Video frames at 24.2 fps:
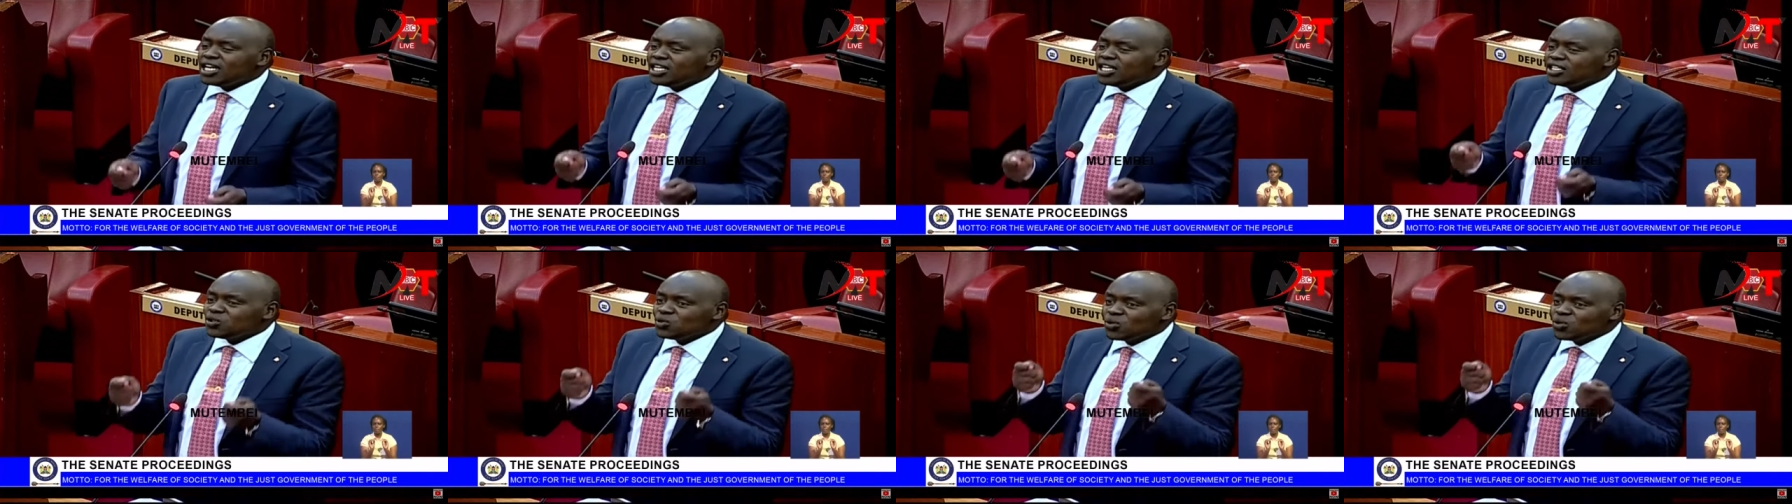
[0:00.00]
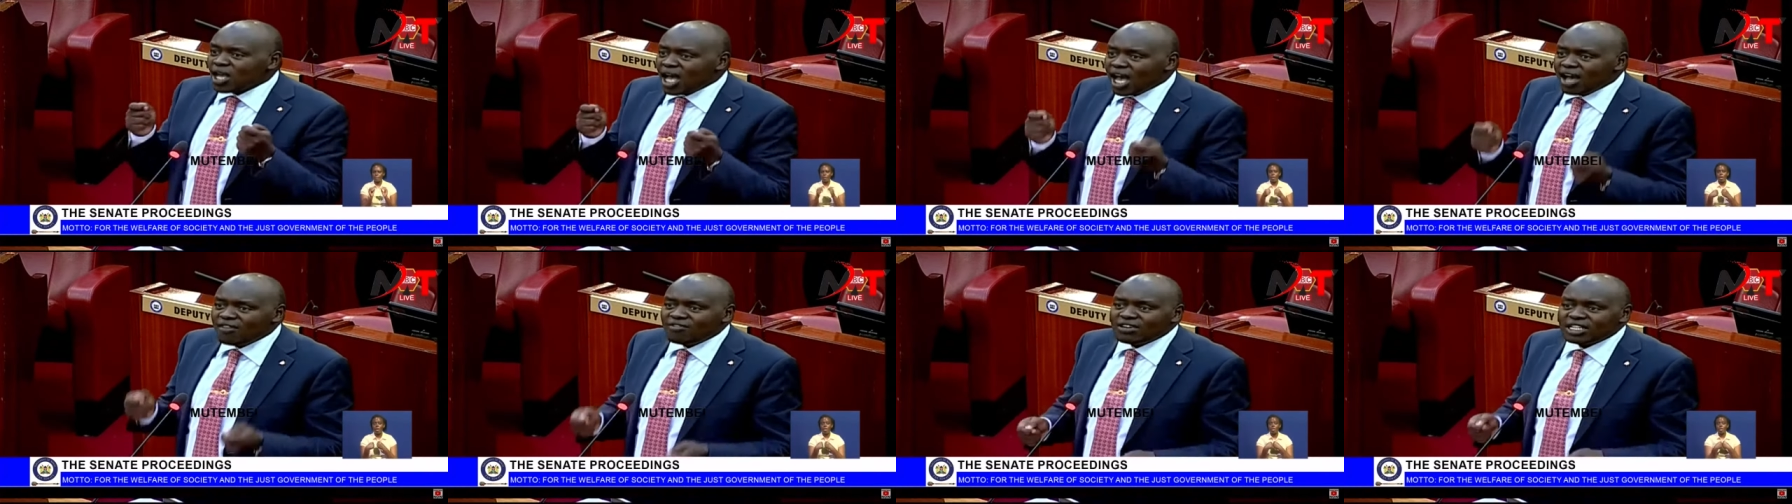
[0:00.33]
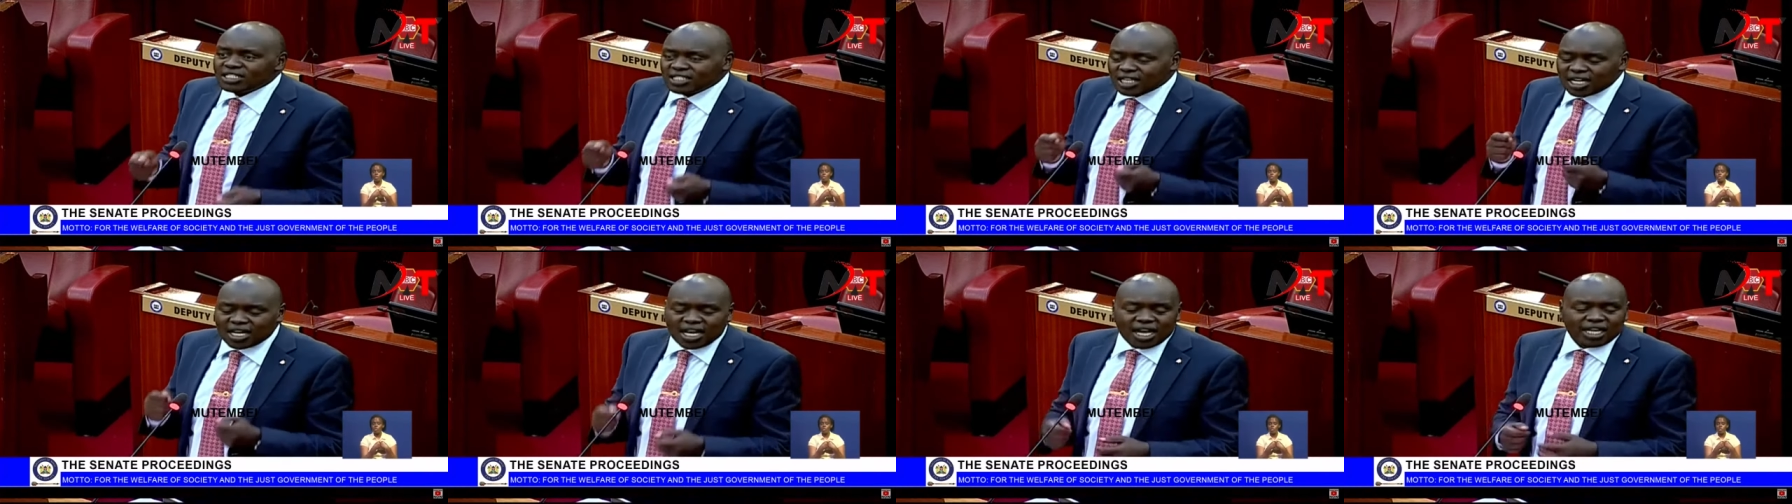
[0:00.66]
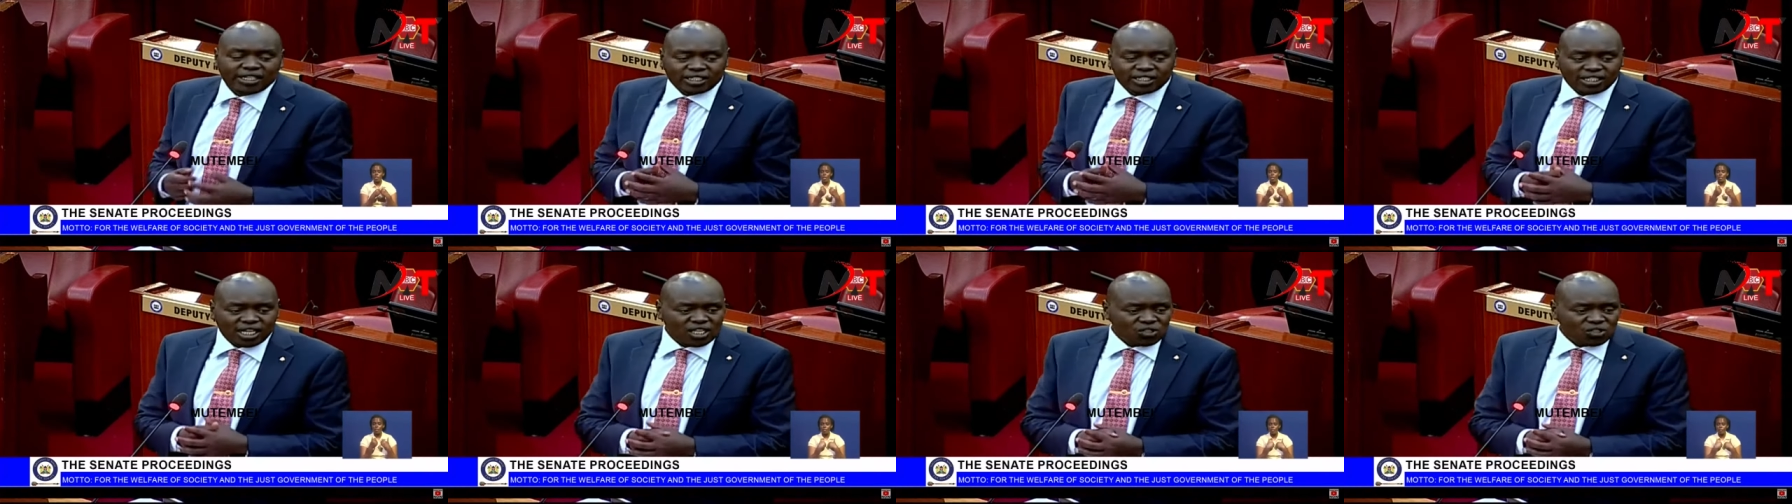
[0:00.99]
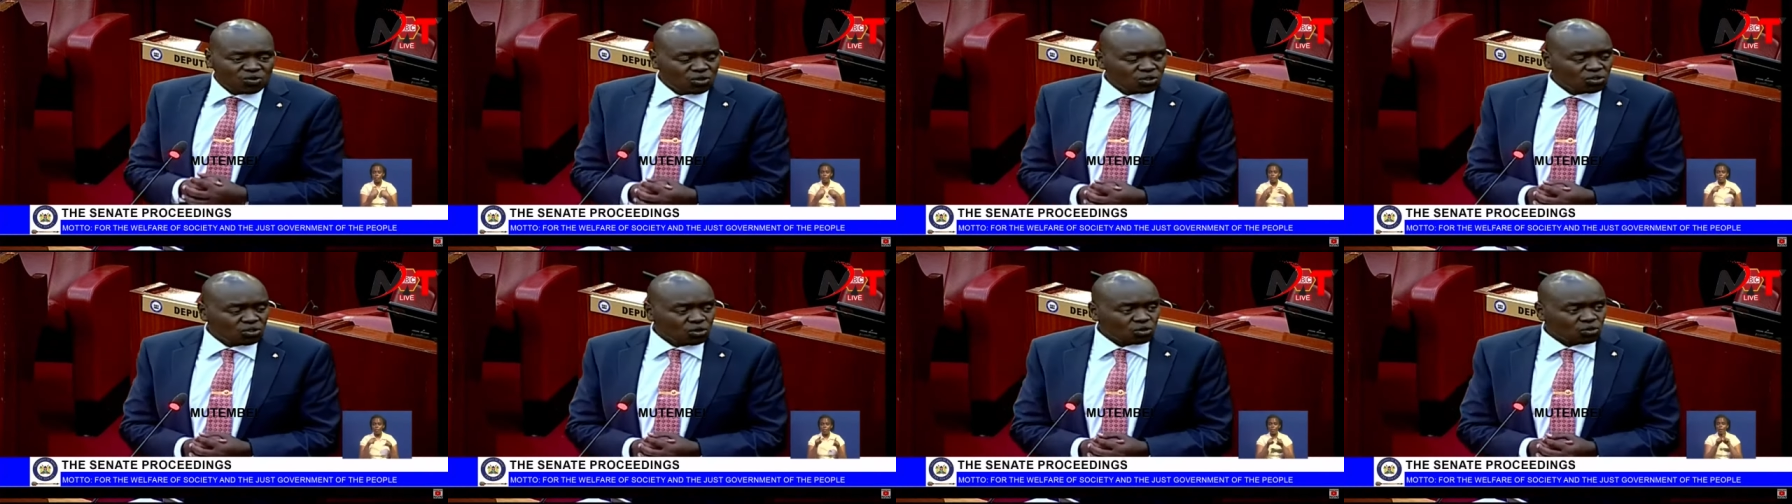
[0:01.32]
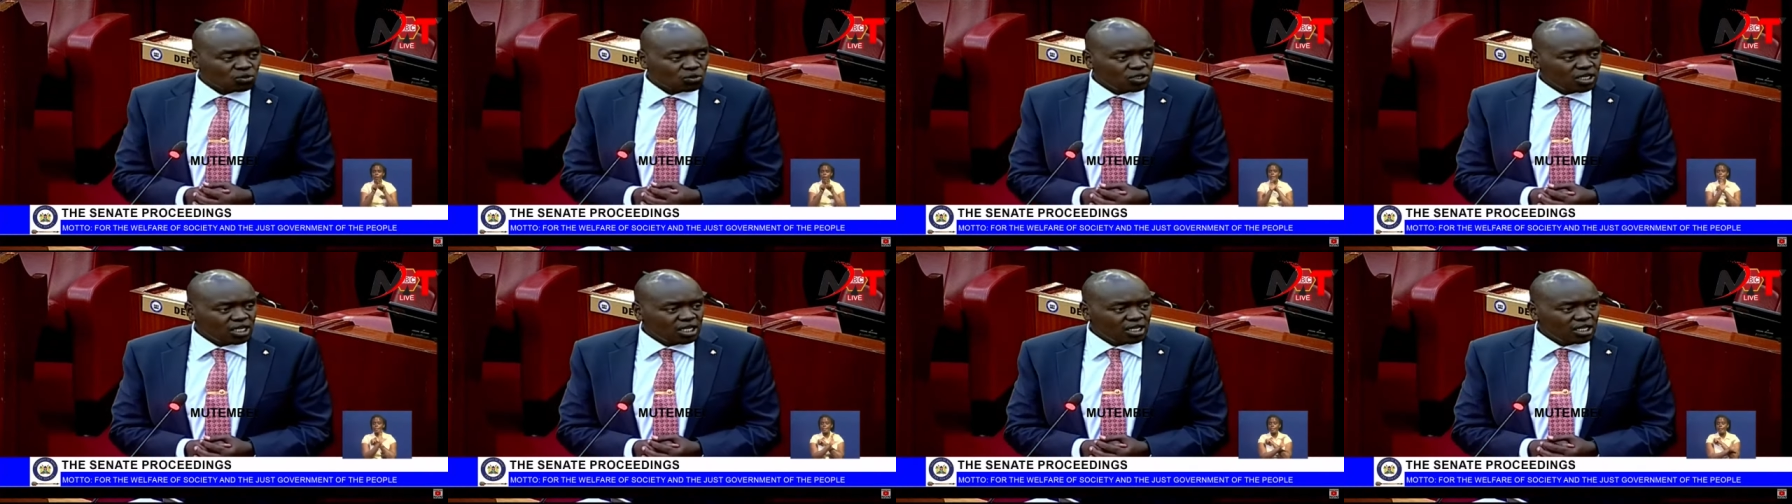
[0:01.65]
challenge we have as a country as we
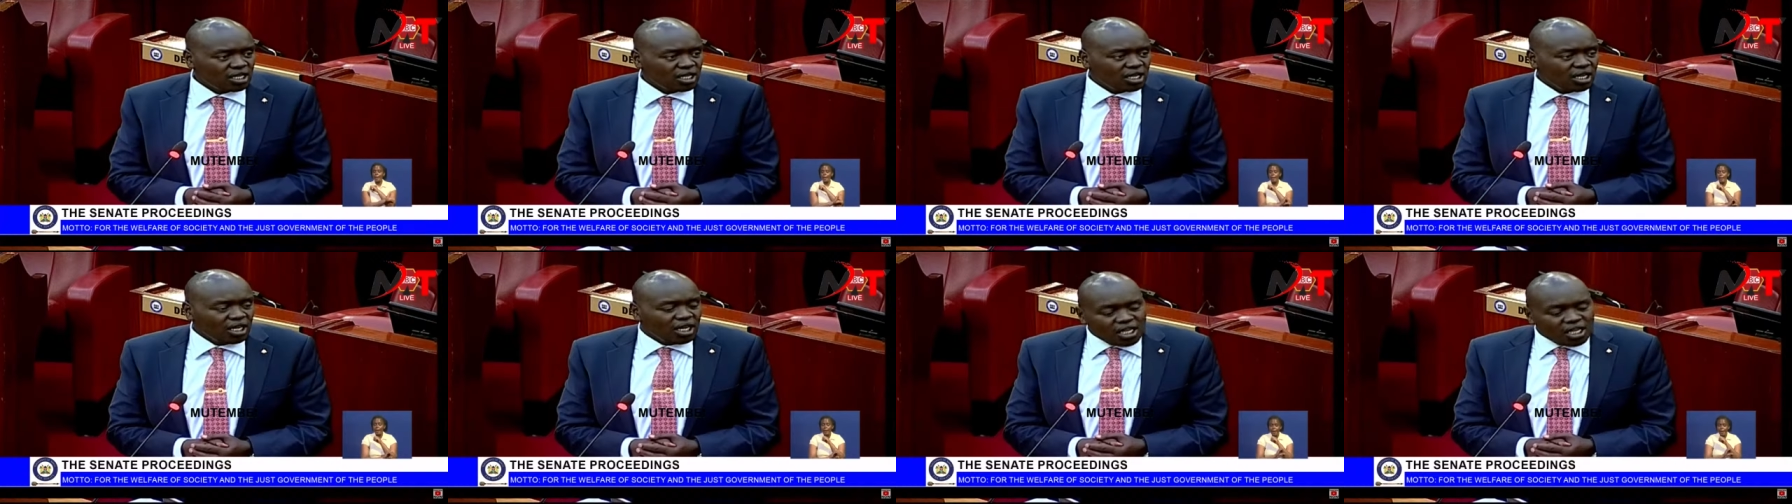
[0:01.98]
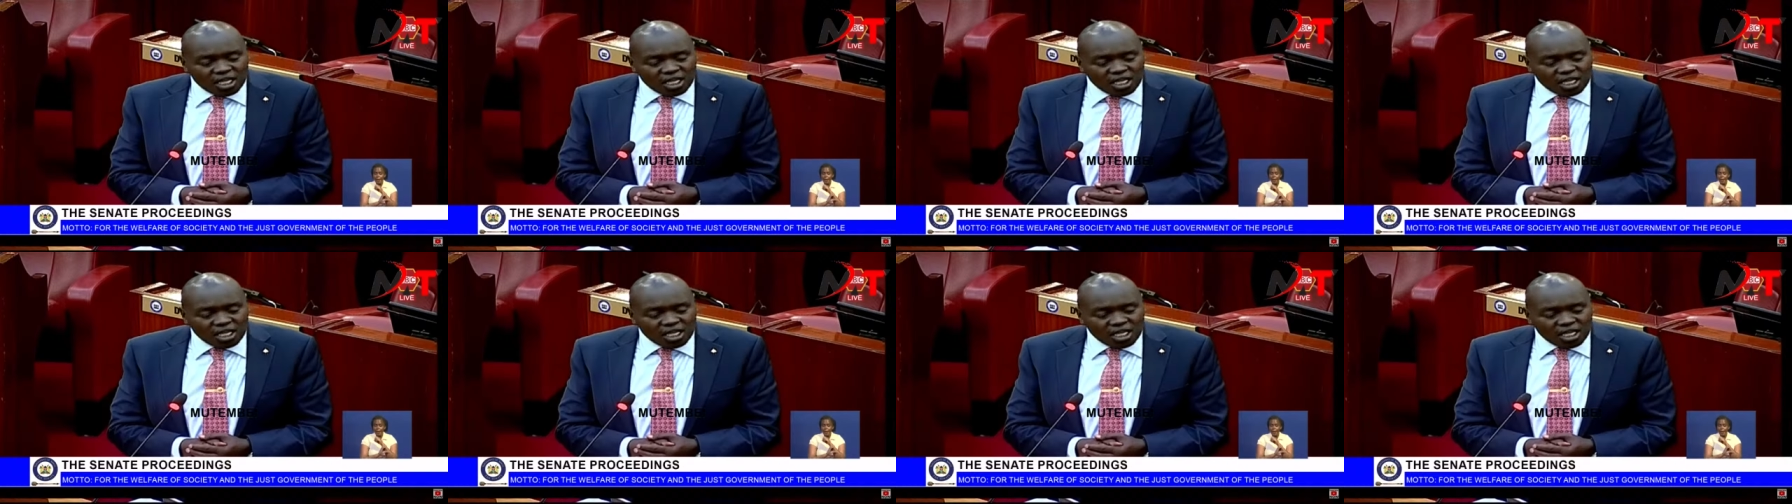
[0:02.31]
talk today